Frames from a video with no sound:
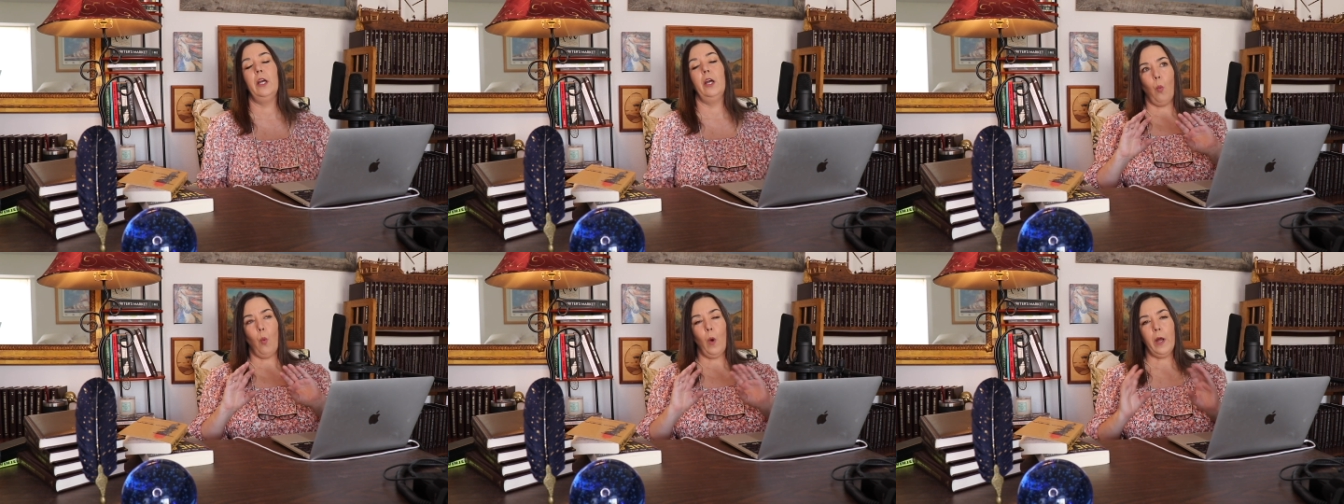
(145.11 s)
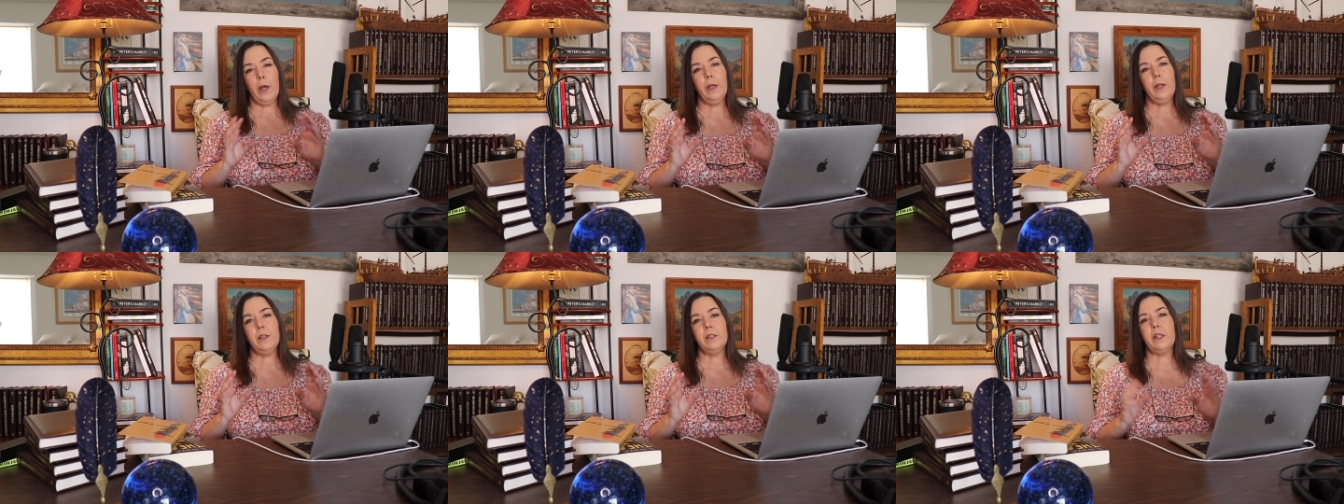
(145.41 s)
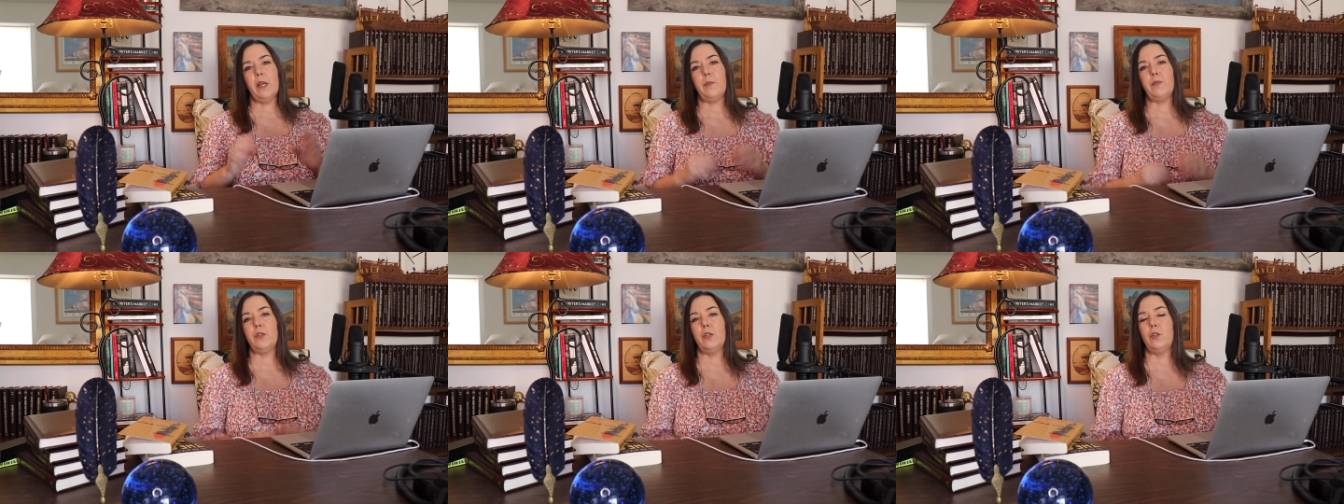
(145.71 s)
One
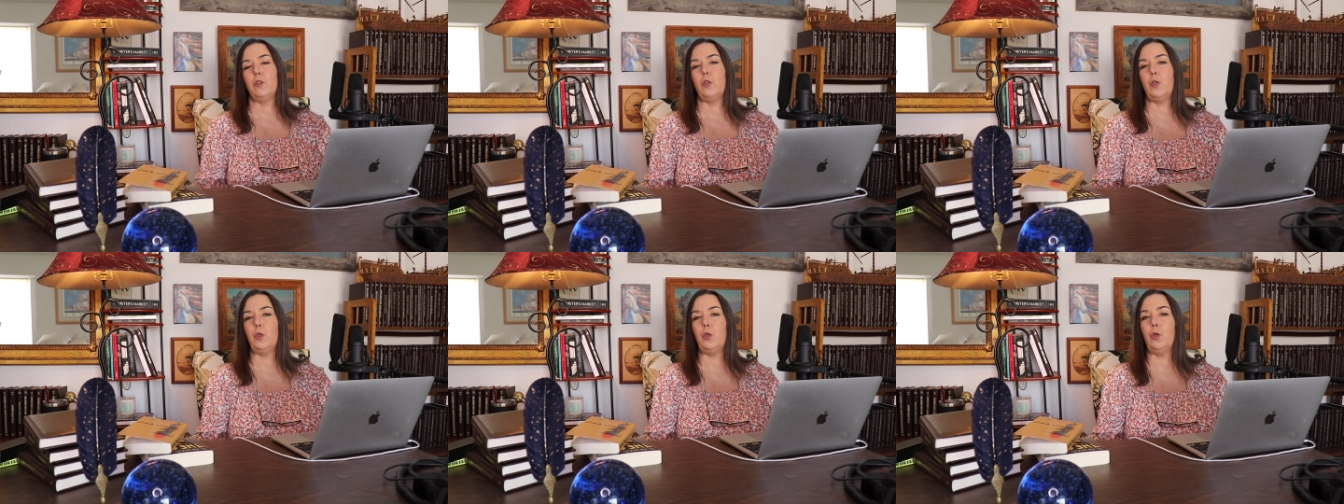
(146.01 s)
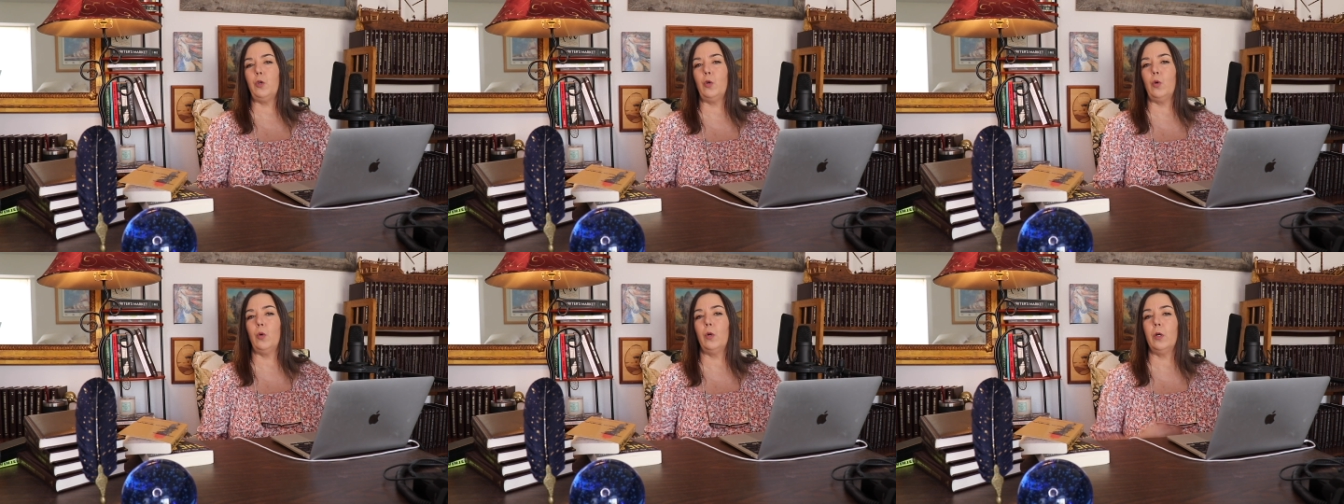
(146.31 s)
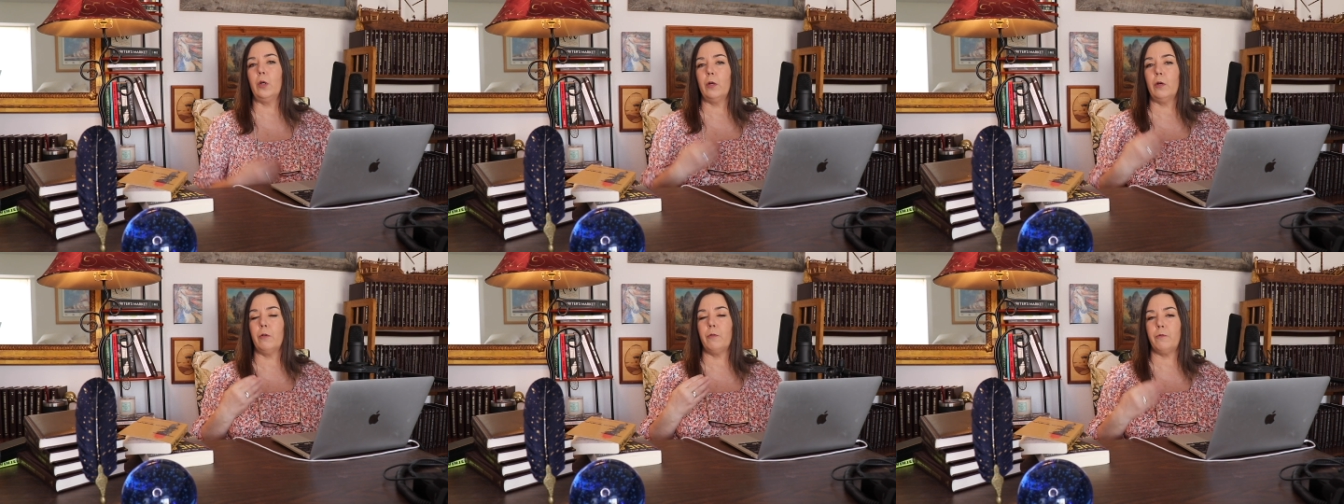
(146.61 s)
exception
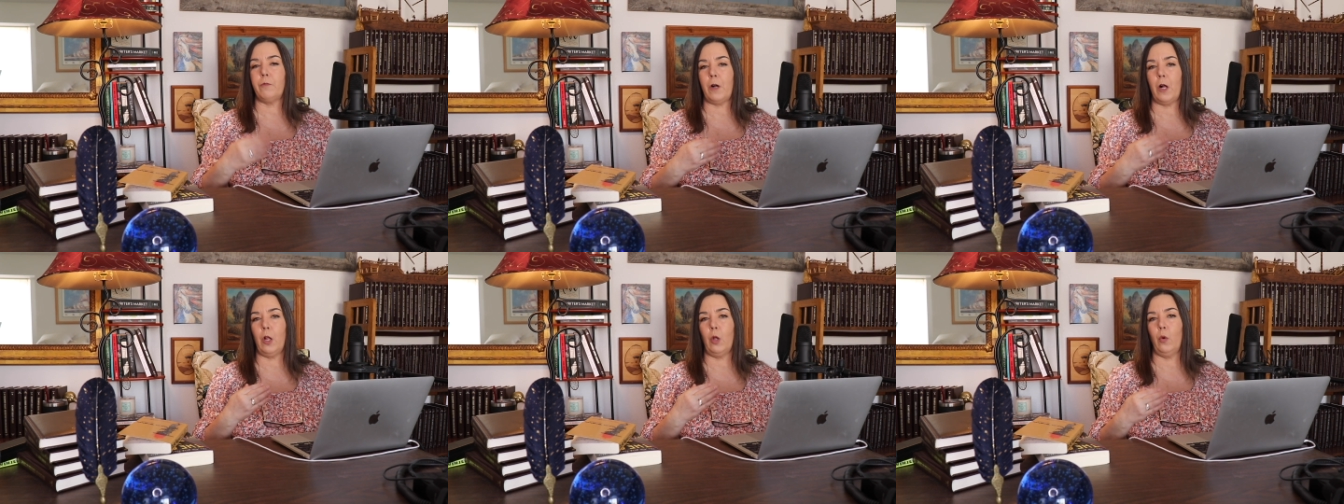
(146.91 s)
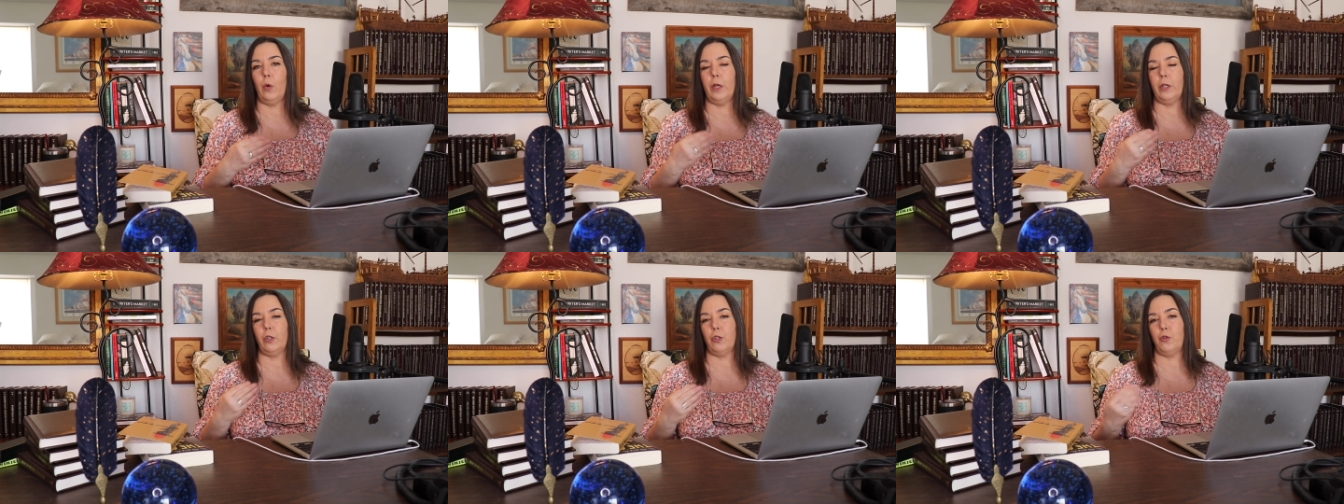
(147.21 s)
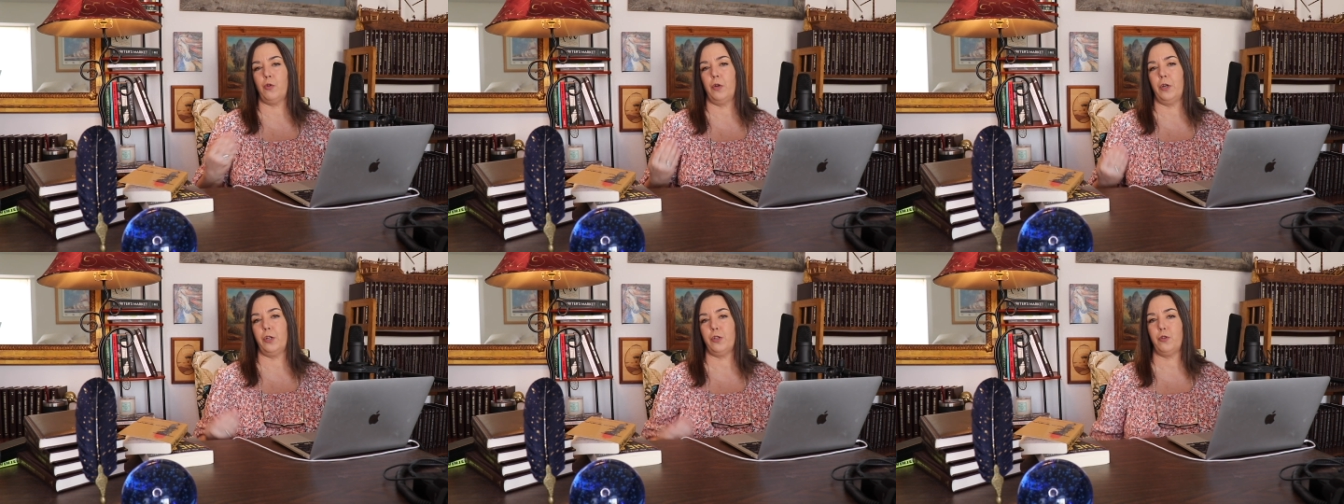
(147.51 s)
to following the
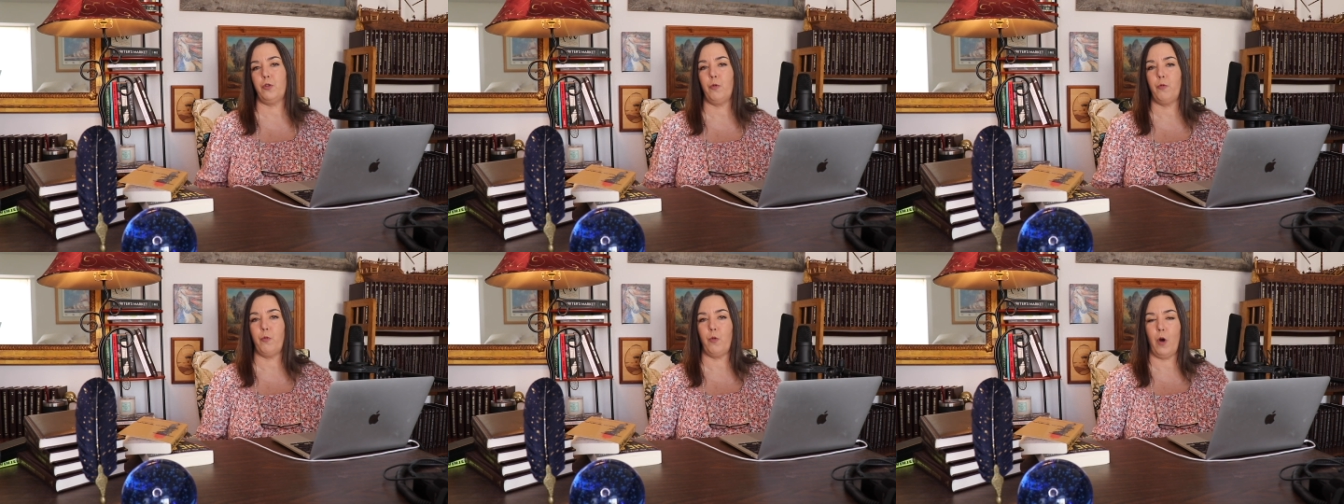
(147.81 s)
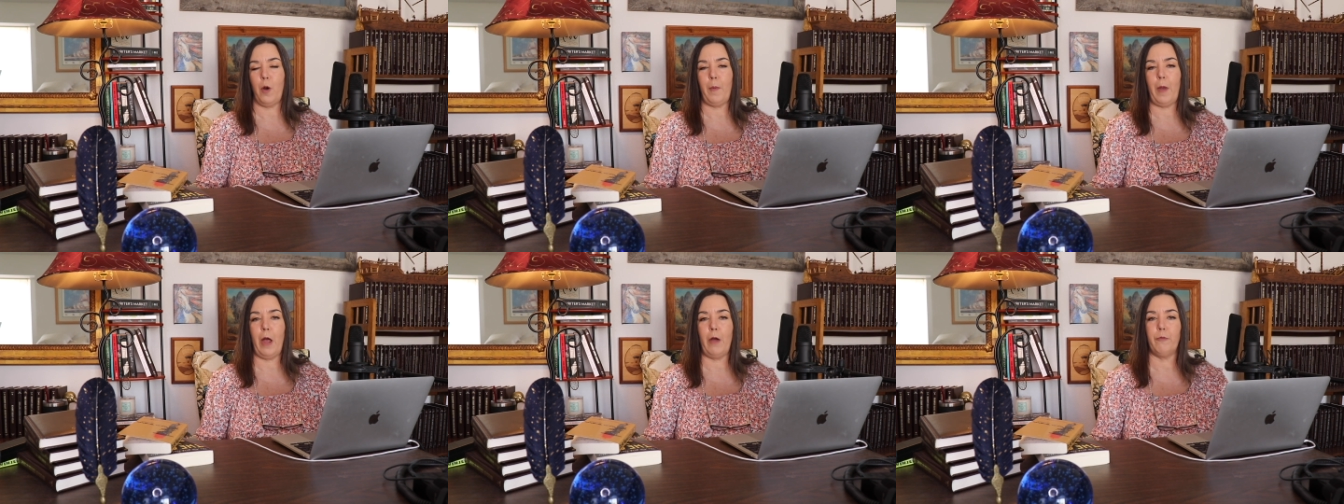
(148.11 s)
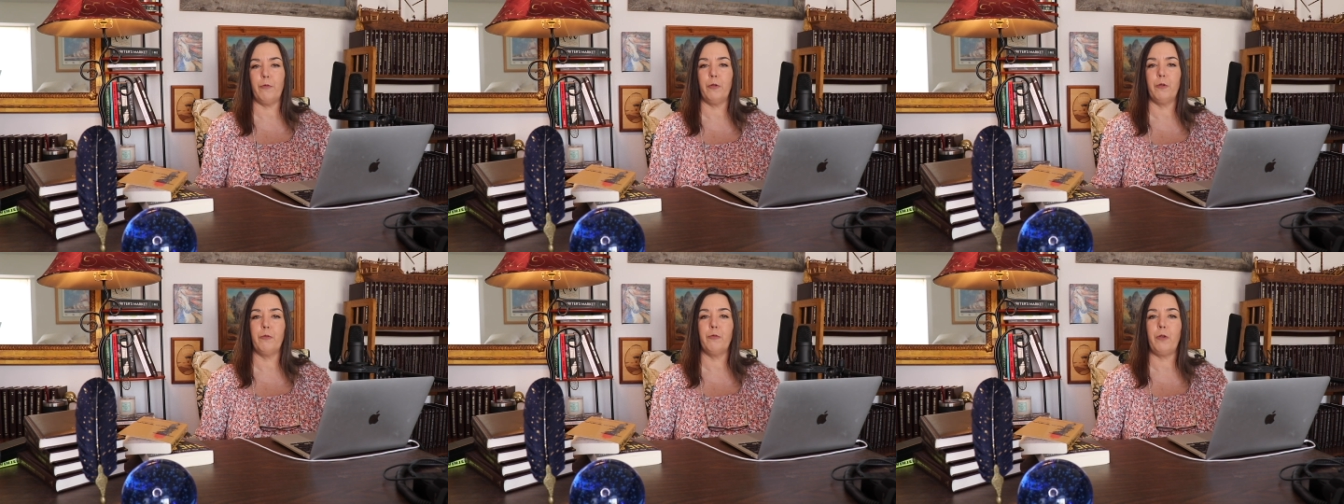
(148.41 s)
traditional
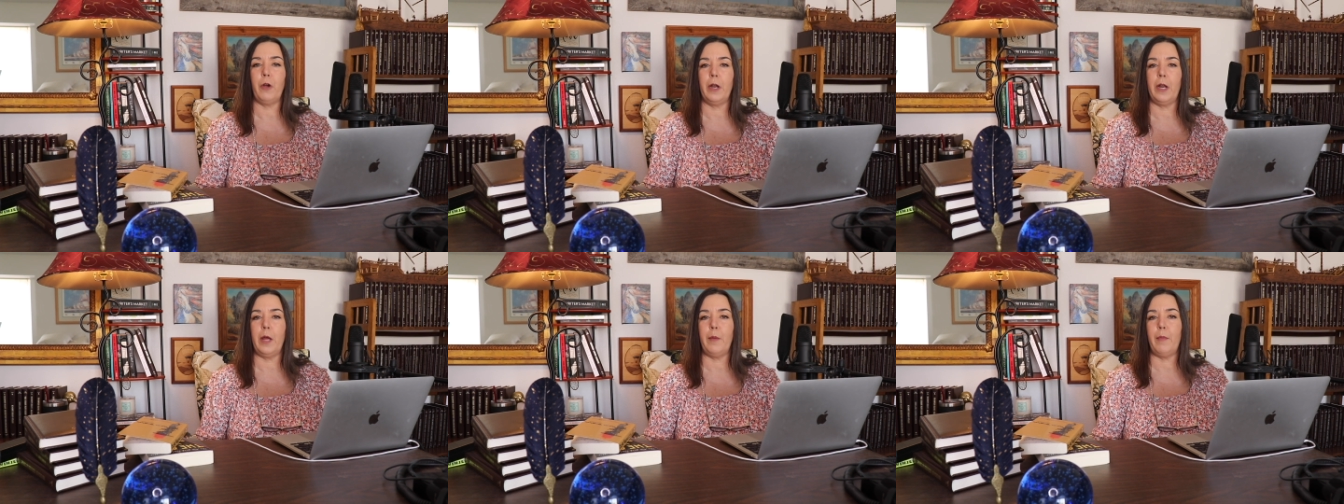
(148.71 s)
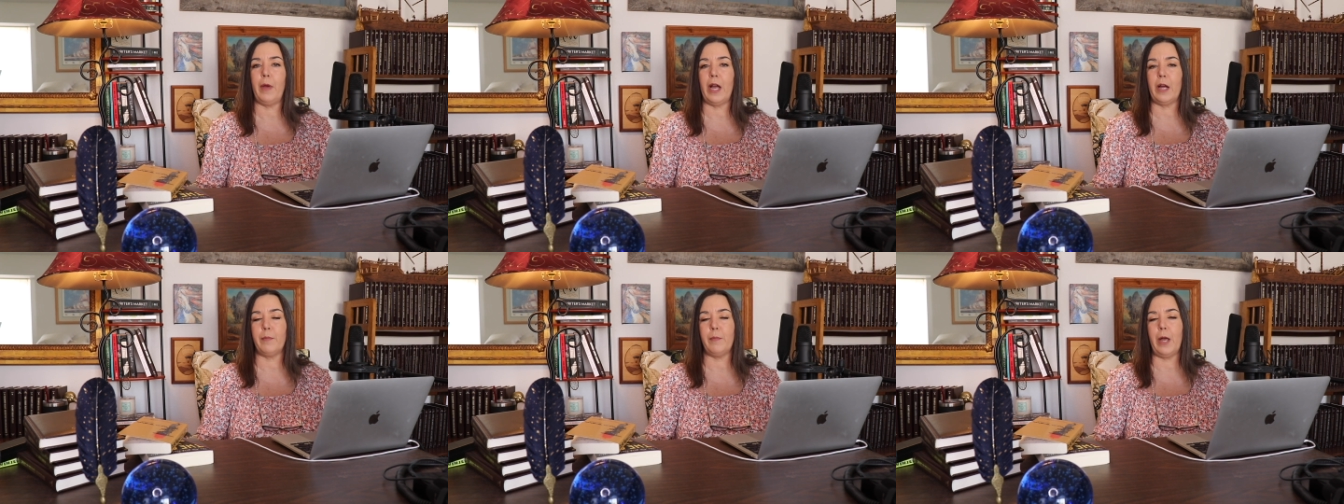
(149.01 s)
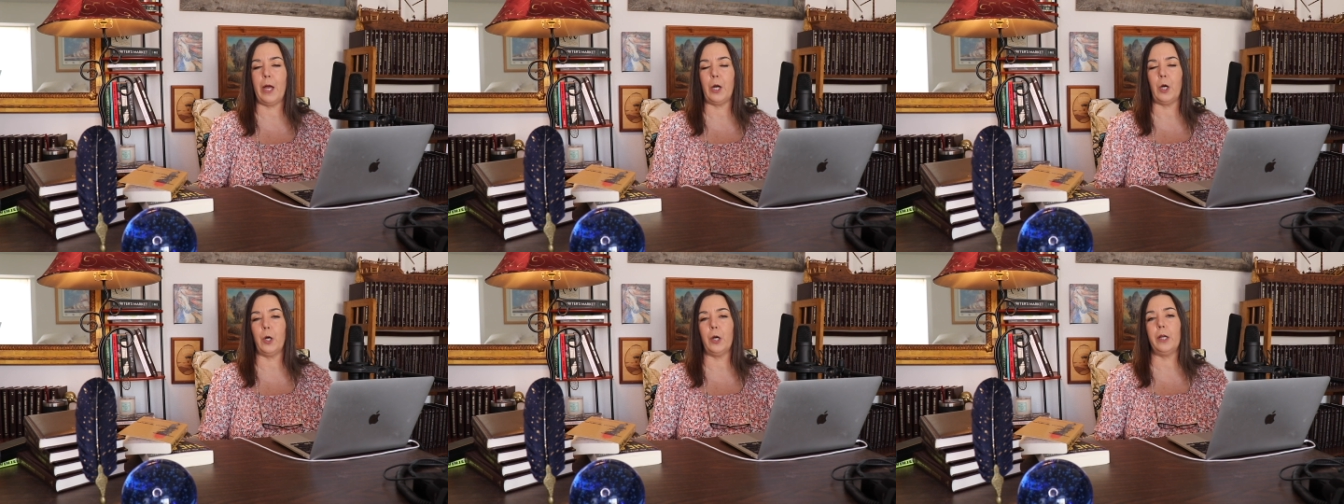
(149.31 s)
format for front and back
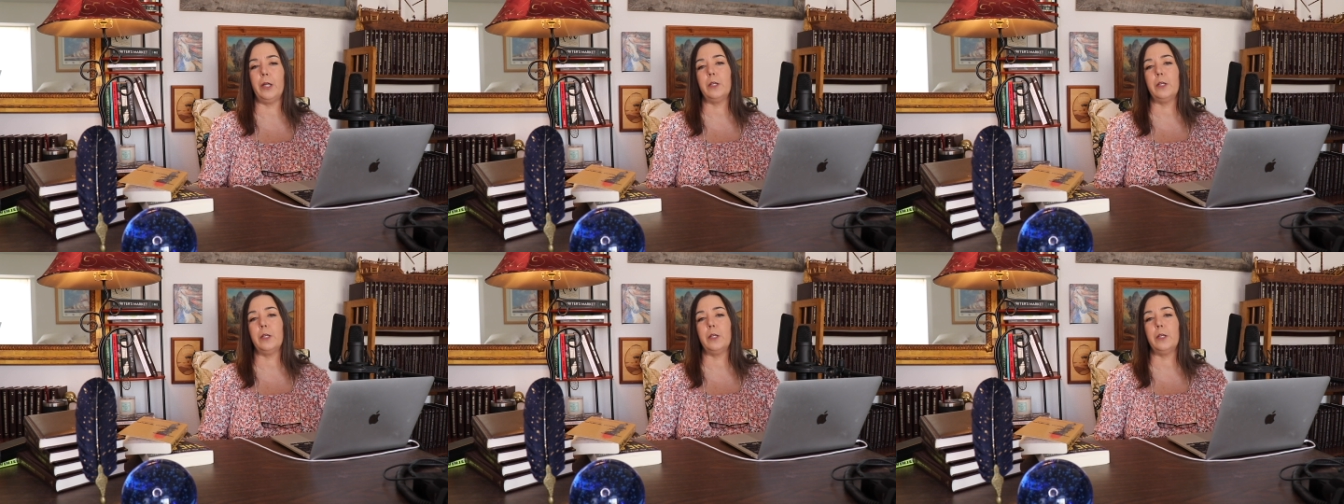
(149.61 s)
matter